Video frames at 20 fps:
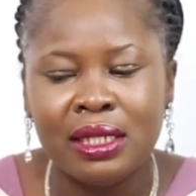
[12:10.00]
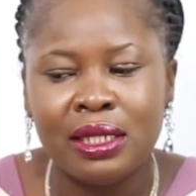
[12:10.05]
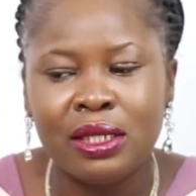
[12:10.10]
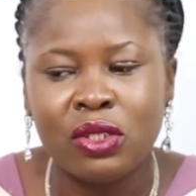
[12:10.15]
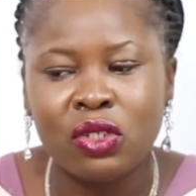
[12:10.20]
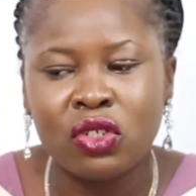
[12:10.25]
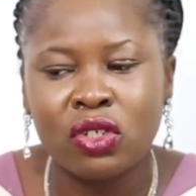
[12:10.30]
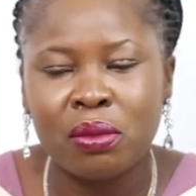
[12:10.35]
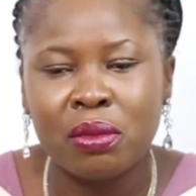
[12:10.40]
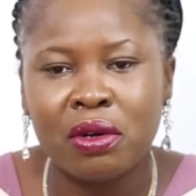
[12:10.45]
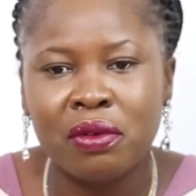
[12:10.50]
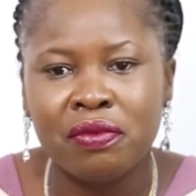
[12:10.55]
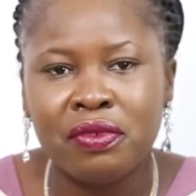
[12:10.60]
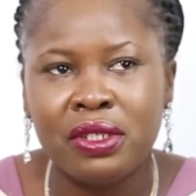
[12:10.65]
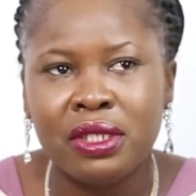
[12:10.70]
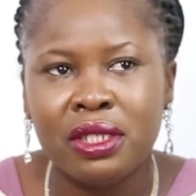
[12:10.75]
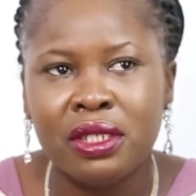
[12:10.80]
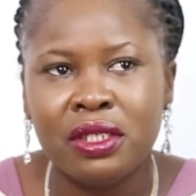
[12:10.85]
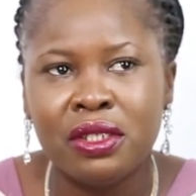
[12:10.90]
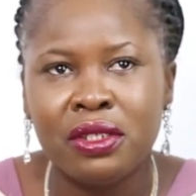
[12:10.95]
some of
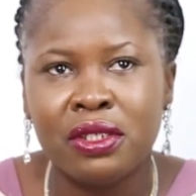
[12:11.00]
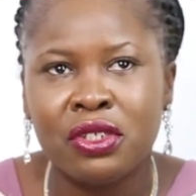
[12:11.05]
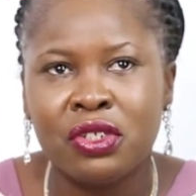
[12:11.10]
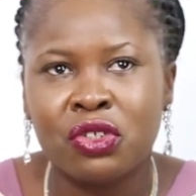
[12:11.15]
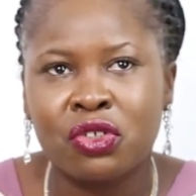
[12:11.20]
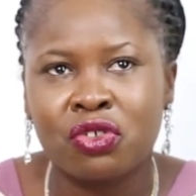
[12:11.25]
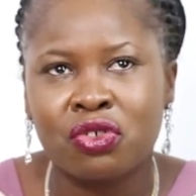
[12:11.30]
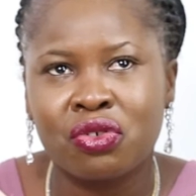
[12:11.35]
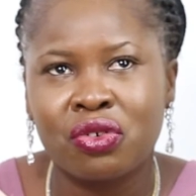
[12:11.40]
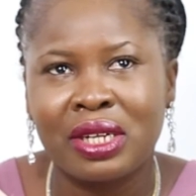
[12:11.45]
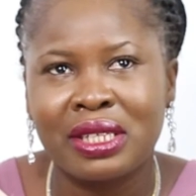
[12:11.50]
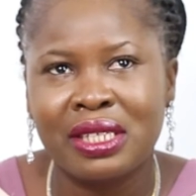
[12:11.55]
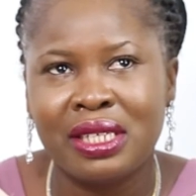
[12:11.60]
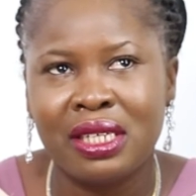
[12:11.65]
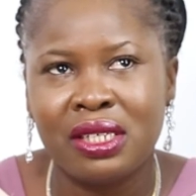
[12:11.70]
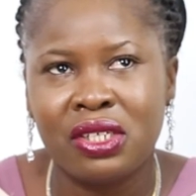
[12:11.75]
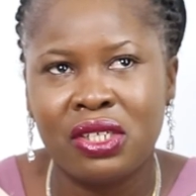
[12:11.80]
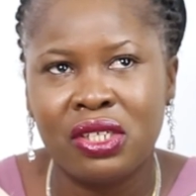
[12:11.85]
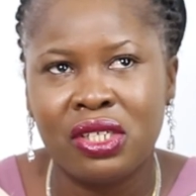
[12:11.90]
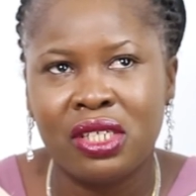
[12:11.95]
the
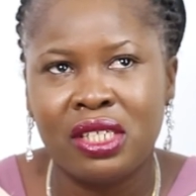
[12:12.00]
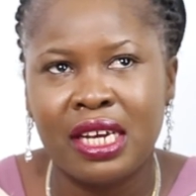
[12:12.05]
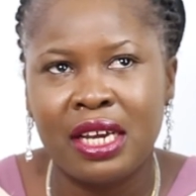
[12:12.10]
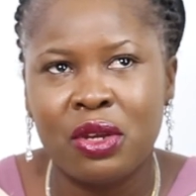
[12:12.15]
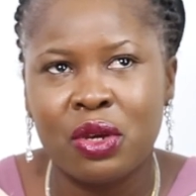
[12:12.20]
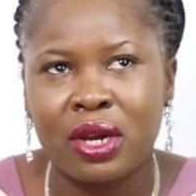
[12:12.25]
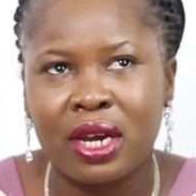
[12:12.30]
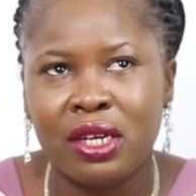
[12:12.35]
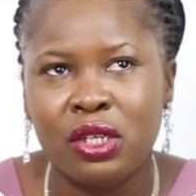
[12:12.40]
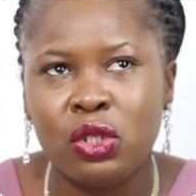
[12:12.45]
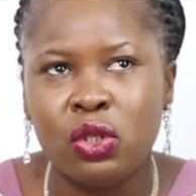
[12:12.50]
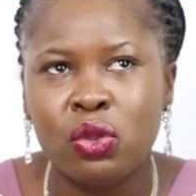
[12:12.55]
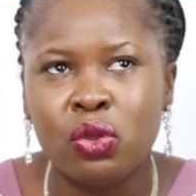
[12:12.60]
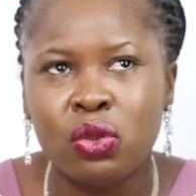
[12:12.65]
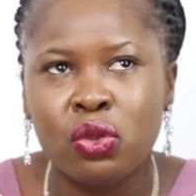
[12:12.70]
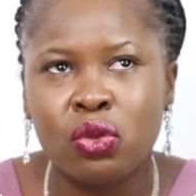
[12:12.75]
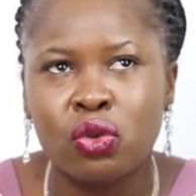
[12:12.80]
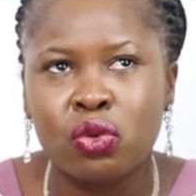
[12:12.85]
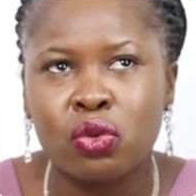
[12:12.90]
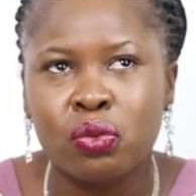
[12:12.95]
strategies that you can
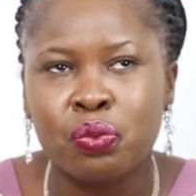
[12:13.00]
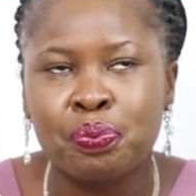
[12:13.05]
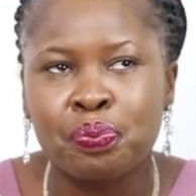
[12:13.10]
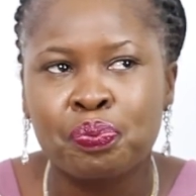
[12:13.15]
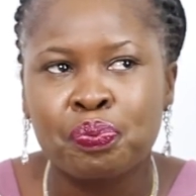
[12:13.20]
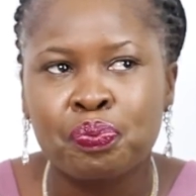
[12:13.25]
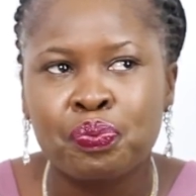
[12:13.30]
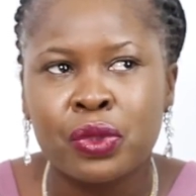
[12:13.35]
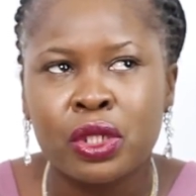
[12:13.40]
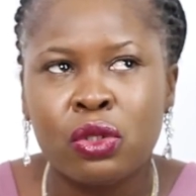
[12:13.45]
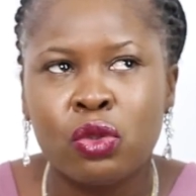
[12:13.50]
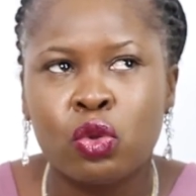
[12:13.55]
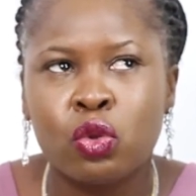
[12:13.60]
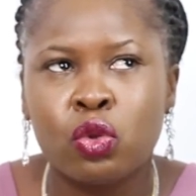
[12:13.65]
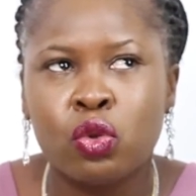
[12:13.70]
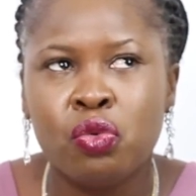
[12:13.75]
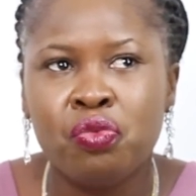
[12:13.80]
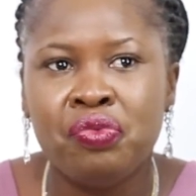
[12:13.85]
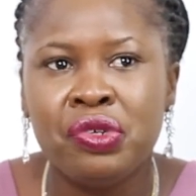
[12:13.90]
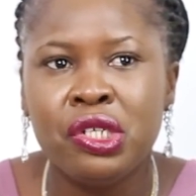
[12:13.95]
use to
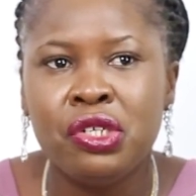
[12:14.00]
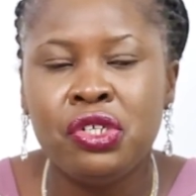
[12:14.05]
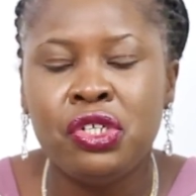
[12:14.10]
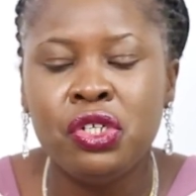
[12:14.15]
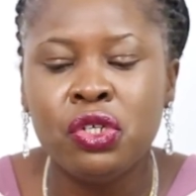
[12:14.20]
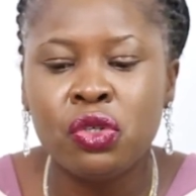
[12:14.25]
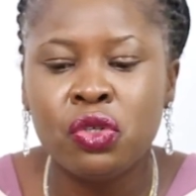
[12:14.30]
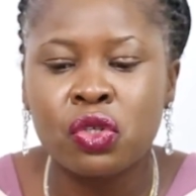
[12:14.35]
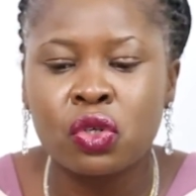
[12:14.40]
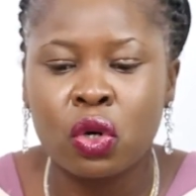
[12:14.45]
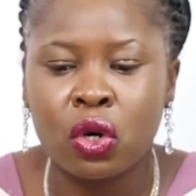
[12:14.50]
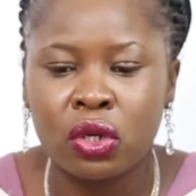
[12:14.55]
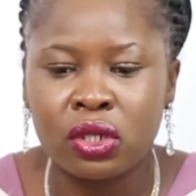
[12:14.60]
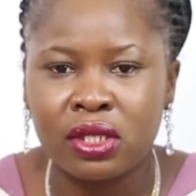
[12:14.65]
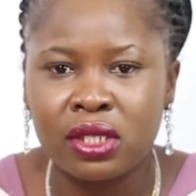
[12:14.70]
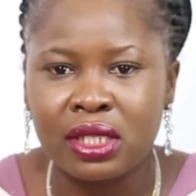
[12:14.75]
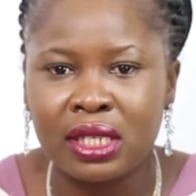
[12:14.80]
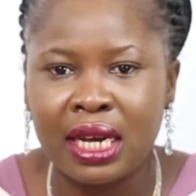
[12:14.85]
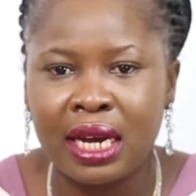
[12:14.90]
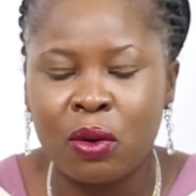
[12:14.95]
reduce
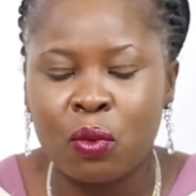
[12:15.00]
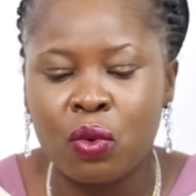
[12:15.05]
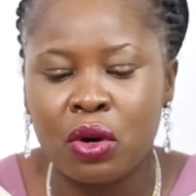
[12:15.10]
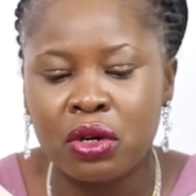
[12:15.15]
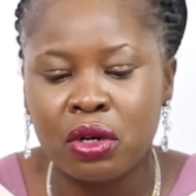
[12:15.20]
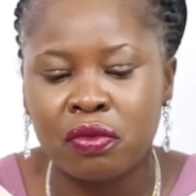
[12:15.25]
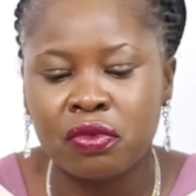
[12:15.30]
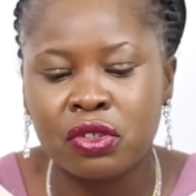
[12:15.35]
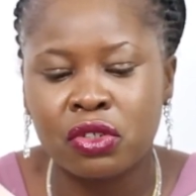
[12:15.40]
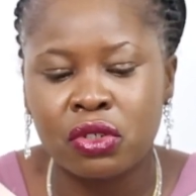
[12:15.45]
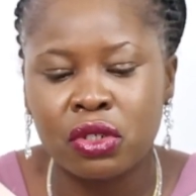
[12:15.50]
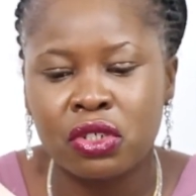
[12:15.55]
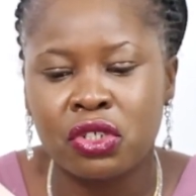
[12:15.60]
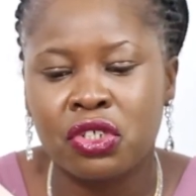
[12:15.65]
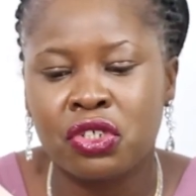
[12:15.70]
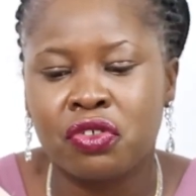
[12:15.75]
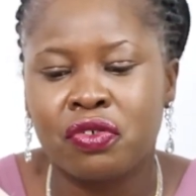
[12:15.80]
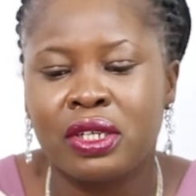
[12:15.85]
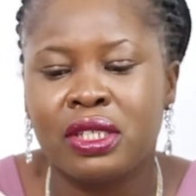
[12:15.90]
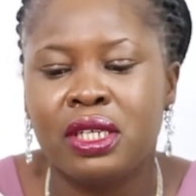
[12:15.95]
cost, and one of such
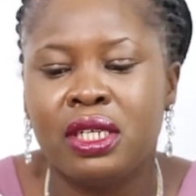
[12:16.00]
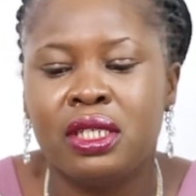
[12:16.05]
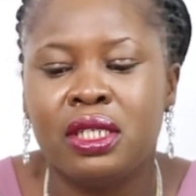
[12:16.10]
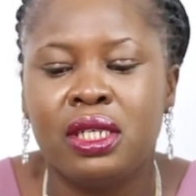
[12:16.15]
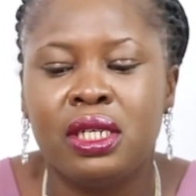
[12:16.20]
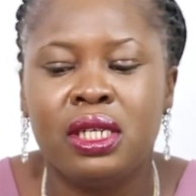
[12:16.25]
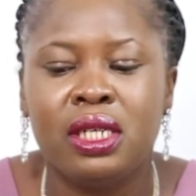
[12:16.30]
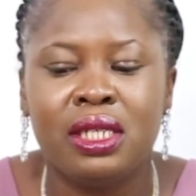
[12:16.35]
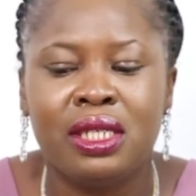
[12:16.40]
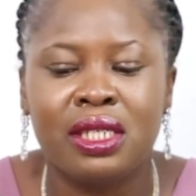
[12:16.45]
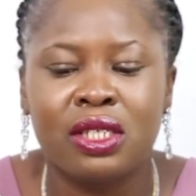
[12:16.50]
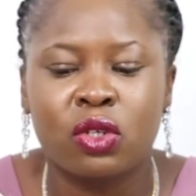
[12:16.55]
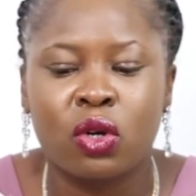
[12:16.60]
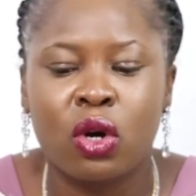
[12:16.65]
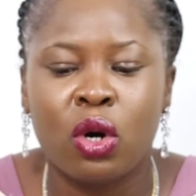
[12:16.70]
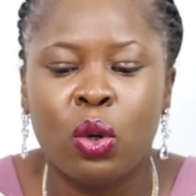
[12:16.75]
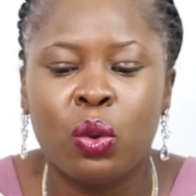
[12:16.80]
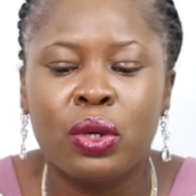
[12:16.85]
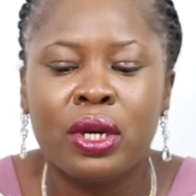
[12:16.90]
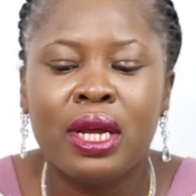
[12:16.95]
strategy is
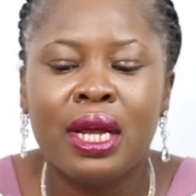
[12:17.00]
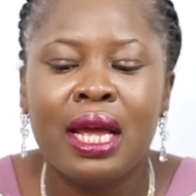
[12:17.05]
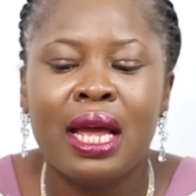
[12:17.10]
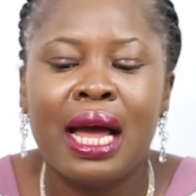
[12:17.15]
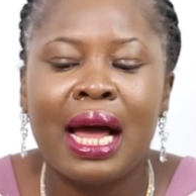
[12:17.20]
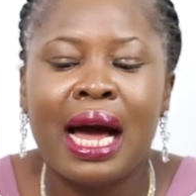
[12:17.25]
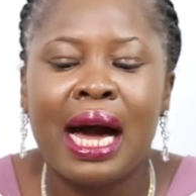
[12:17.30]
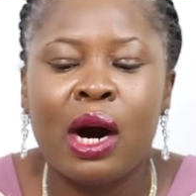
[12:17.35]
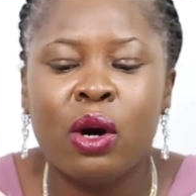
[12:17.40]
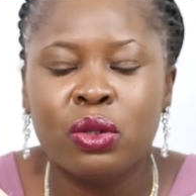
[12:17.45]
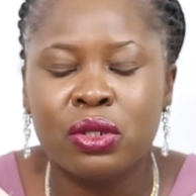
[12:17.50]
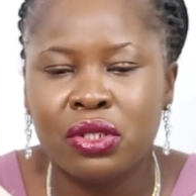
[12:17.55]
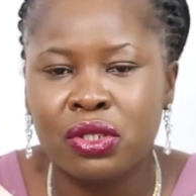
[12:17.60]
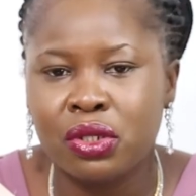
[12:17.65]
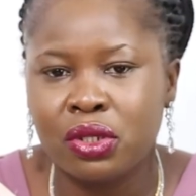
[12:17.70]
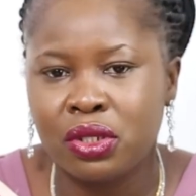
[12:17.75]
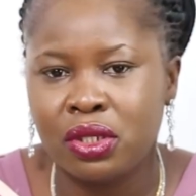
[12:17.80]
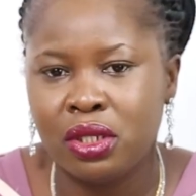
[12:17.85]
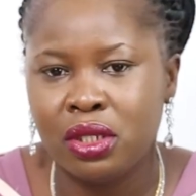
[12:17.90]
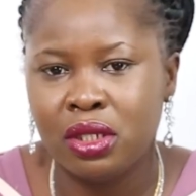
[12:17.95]
called
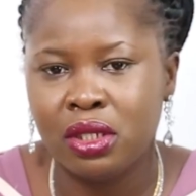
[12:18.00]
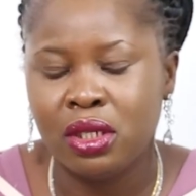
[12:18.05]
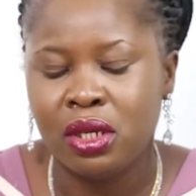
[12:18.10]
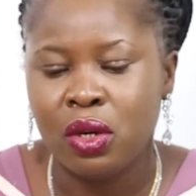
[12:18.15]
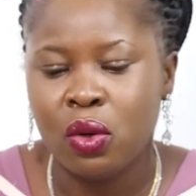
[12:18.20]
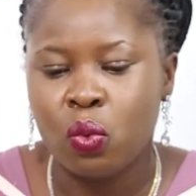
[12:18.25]
outsourcing.